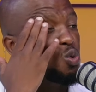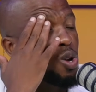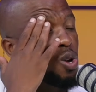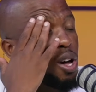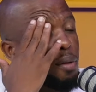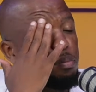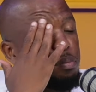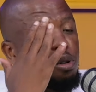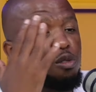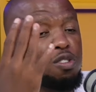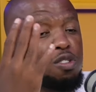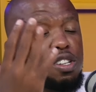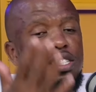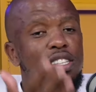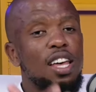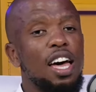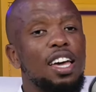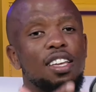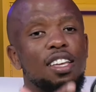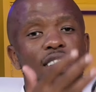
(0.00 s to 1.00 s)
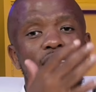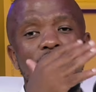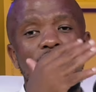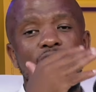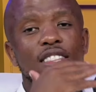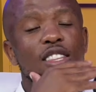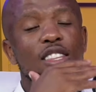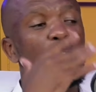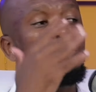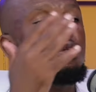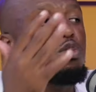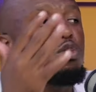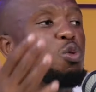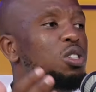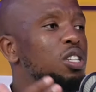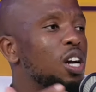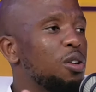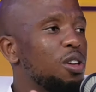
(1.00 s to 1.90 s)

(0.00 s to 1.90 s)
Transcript: You are prophesying the future.